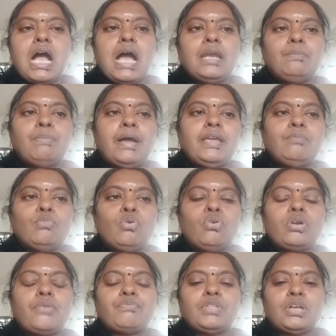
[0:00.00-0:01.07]
and buy
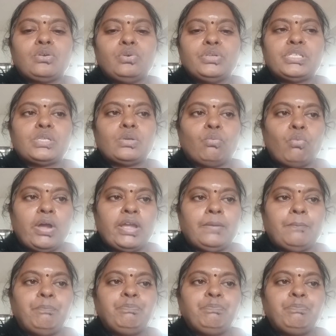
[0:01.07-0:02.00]
more of the goods Y,